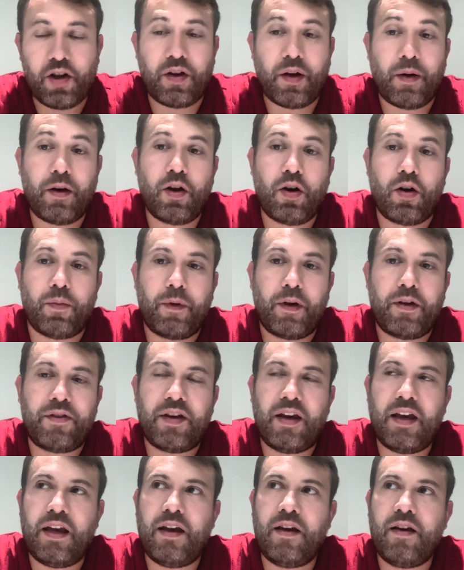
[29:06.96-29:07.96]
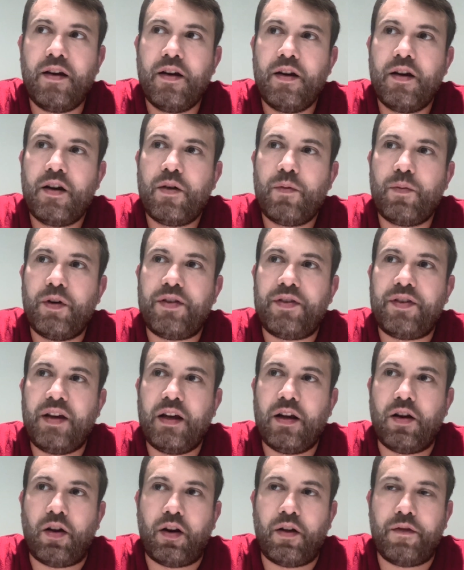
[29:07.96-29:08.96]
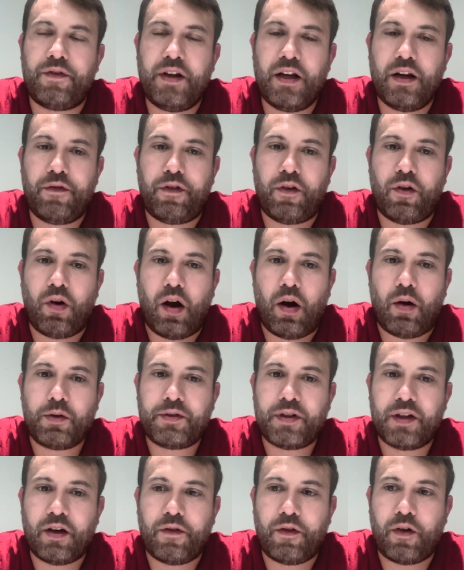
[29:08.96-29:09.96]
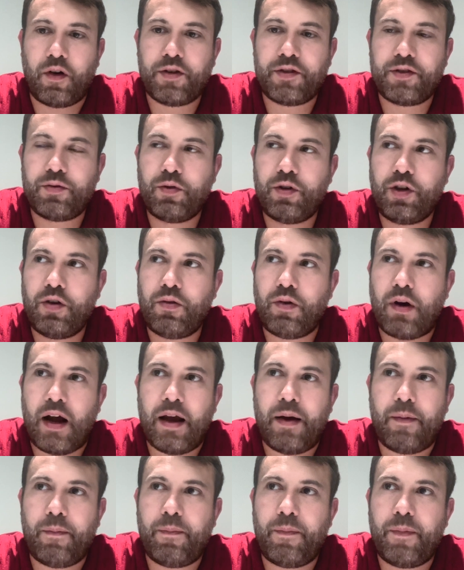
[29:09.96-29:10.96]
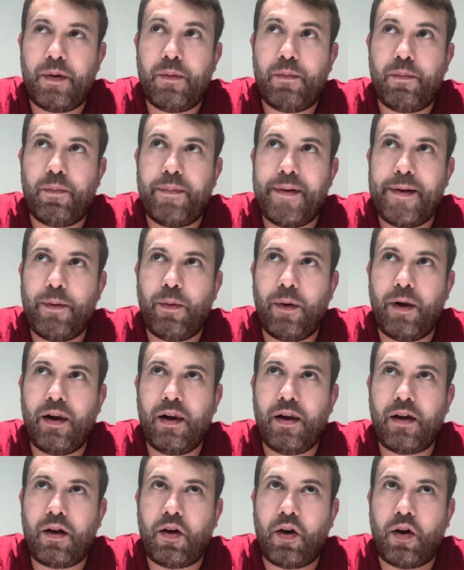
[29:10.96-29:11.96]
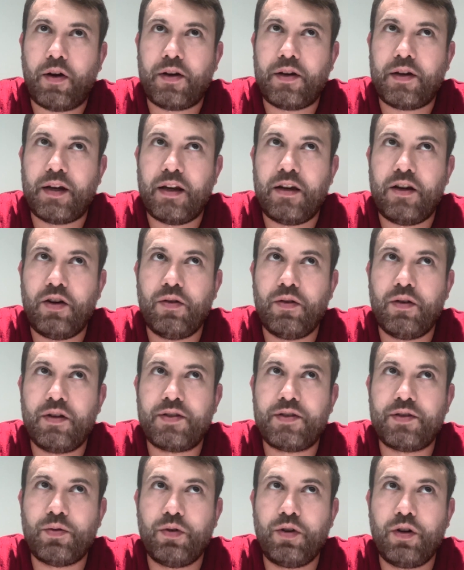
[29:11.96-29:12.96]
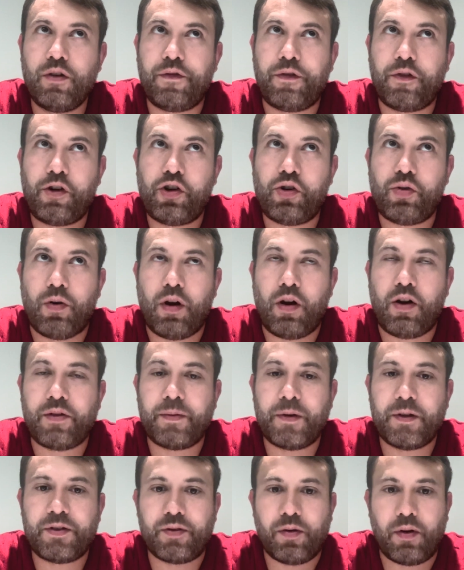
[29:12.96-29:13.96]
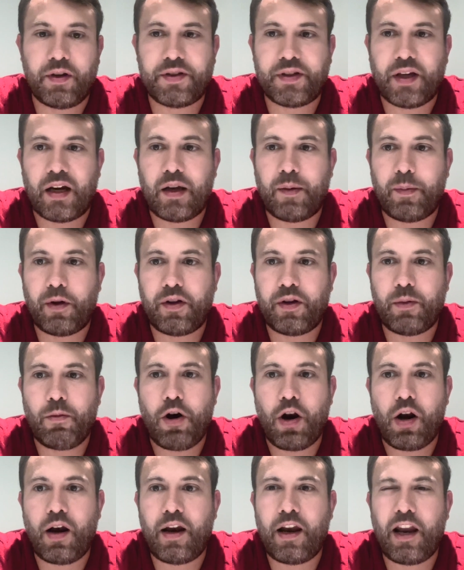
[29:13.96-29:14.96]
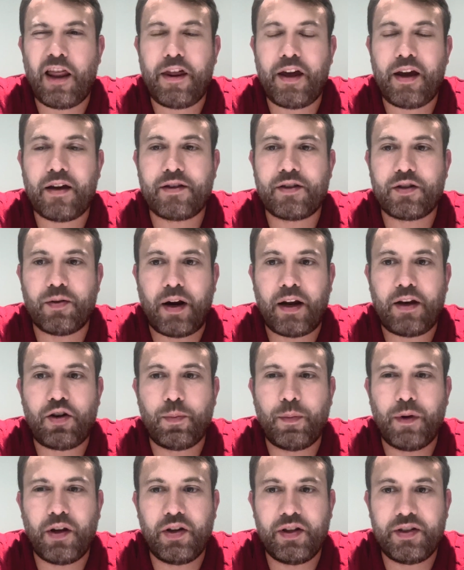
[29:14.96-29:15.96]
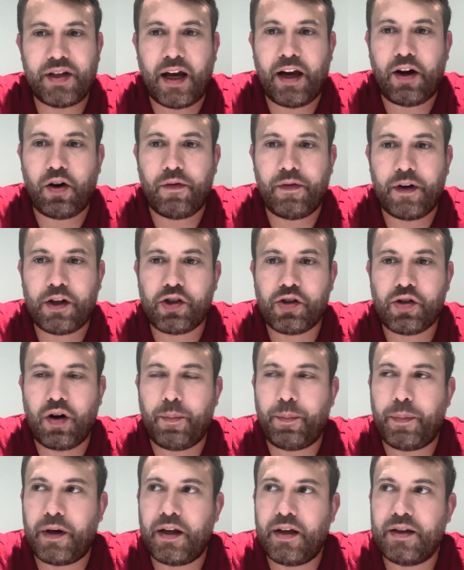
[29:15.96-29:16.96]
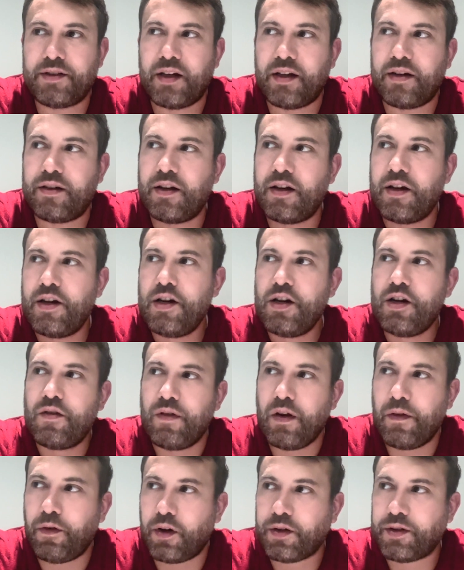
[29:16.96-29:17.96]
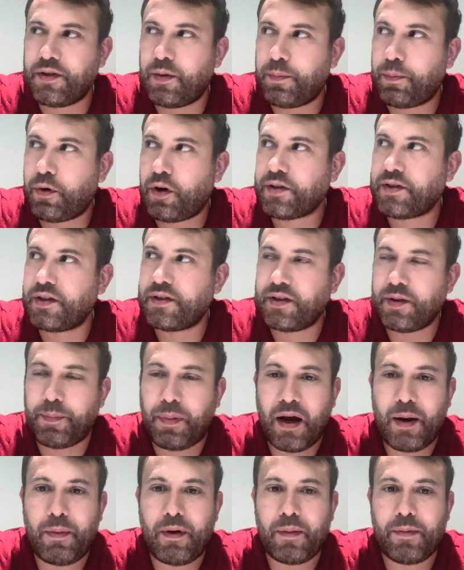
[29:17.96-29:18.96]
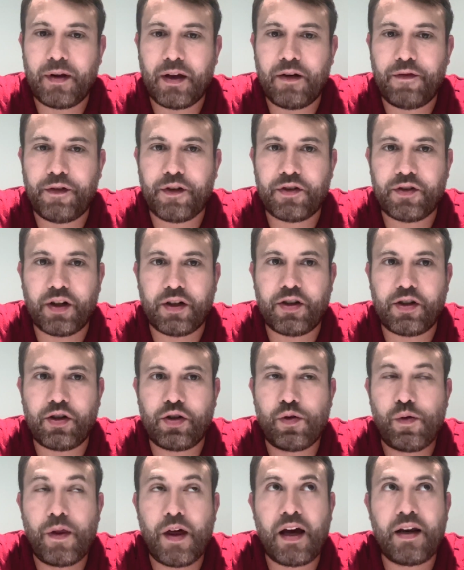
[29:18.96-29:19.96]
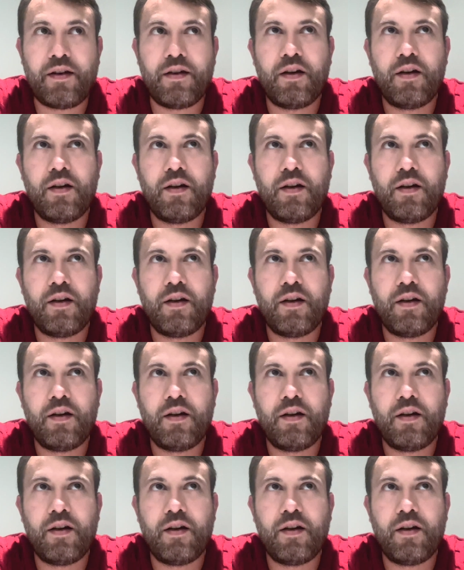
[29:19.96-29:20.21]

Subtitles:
look, we see a lot of deal flow outside of our studio. We will continue the studio for sure because we're so excited about the model, and I think it's great to build these high conviction companies. And we have also the process, the pipeline, the infrastructure to do that.